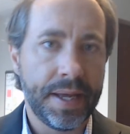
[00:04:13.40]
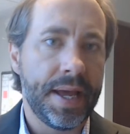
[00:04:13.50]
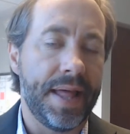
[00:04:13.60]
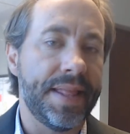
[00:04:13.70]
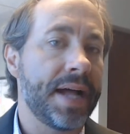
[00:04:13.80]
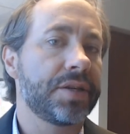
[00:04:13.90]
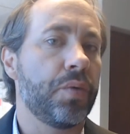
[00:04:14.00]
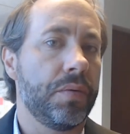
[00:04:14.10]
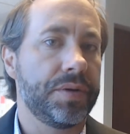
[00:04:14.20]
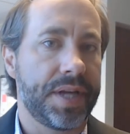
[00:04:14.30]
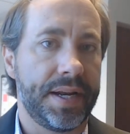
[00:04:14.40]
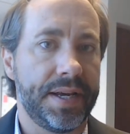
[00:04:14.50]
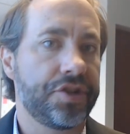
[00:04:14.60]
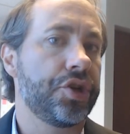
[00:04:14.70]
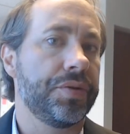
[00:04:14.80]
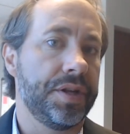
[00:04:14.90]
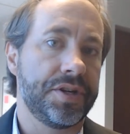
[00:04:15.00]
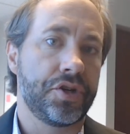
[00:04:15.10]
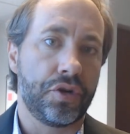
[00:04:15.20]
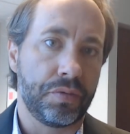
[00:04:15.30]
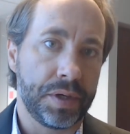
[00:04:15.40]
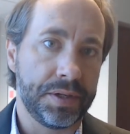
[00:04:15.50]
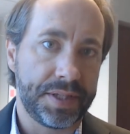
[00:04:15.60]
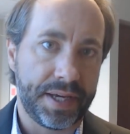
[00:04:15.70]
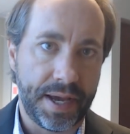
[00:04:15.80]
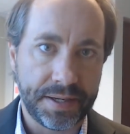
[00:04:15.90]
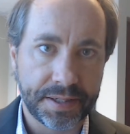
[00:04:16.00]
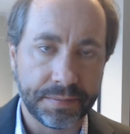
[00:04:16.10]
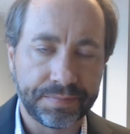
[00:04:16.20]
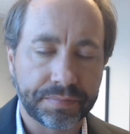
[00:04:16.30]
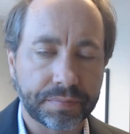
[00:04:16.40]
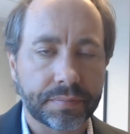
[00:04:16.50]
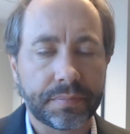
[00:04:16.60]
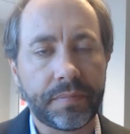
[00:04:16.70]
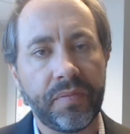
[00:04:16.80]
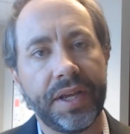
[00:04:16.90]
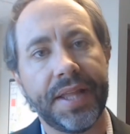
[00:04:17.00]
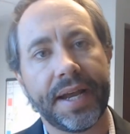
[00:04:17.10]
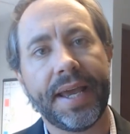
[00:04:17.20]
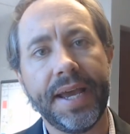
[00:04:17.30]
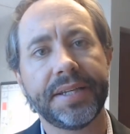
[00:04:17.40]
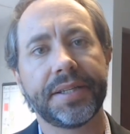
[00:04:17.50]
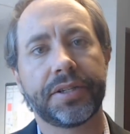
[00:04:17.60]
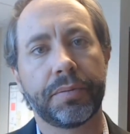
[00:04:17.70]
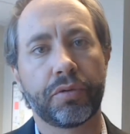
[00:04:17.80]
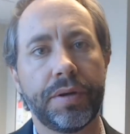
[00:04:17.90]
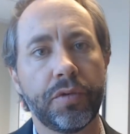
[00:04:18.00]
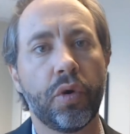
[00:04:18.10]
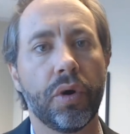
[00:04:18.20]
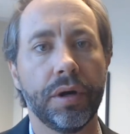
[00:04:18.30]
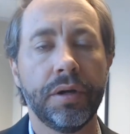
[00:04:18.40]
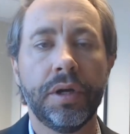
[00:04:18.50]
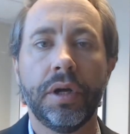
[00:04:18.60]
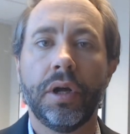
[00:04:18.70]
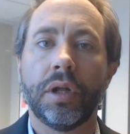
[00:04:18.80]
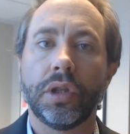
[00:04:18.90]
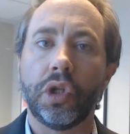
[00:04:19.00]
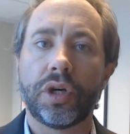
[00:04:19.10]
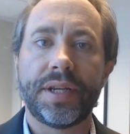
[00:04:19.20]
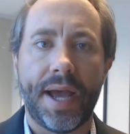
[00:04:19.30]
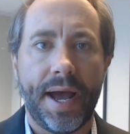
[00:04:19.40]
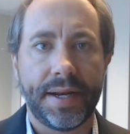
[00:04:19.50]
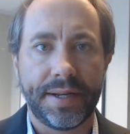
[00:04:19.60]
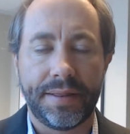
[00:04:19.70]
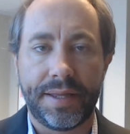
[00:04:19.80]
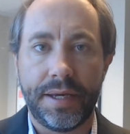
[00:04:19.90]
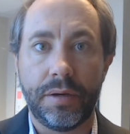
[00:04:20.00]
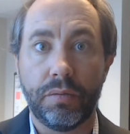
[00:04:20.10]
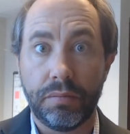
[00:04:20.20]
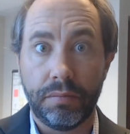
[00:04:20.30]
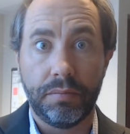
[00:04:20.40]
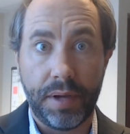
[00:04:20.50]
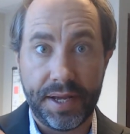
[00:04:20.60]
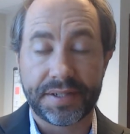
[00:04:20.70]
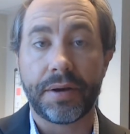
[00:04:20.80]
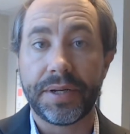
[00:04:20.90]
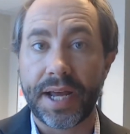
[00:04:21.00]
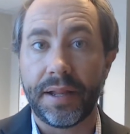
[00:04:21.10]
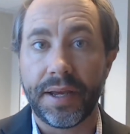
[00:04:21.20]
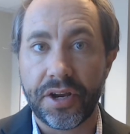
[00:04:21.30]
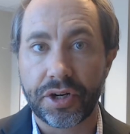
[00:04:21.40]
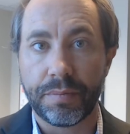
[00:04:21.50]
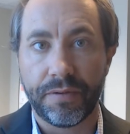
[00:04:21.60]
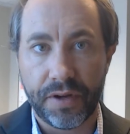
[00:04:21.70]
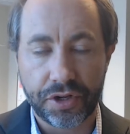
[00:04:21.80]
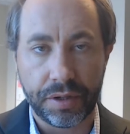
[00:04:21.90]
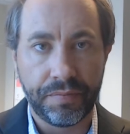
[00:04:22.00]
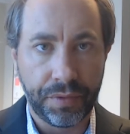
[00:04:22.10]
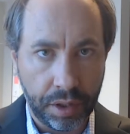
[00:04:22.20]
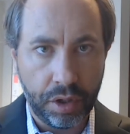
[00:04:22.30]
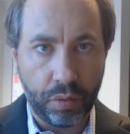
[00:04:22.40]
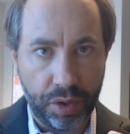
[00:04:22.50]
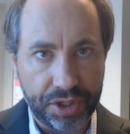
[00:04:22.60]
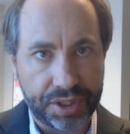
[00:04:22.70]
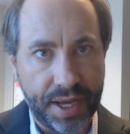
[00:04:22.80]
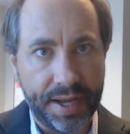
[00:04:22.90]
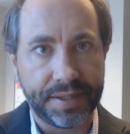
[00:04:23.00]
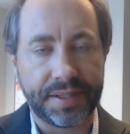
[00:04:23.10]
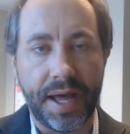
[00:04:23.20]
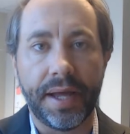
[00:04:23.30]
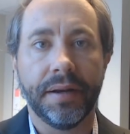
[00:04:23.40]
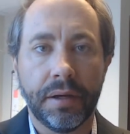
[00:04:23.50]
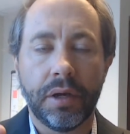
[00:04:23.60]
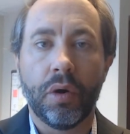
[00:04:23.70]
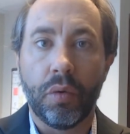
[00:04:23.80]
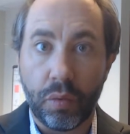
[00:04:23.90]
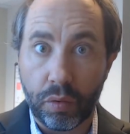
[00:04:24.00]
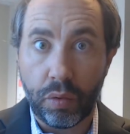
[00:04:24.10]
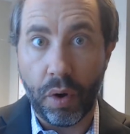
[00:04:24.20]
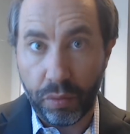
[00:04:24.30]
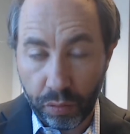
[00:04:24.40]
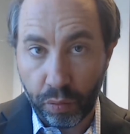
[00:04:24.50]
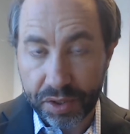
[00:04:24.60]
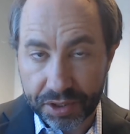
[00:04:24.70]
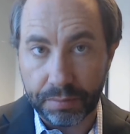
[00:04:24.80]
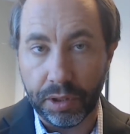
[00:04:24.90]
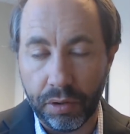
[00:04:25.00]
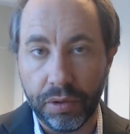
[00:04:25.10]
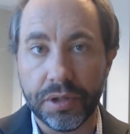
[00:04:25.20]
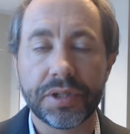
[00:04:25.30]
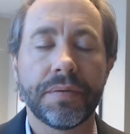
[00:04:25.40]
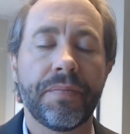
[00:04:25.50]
and that's what was at issue in the Digital Realty case. In that case, the Supreme Court looked at the anti-retaliation provision, which says that, quote, whistleblowers